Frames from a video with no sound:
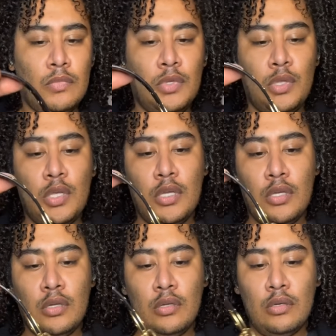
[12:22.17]
and
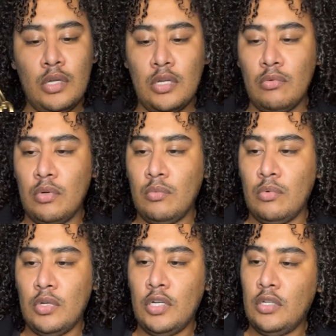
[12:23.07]
then, how do I
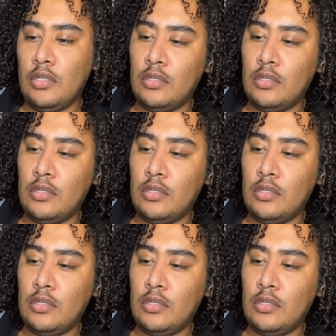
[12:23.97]
want it?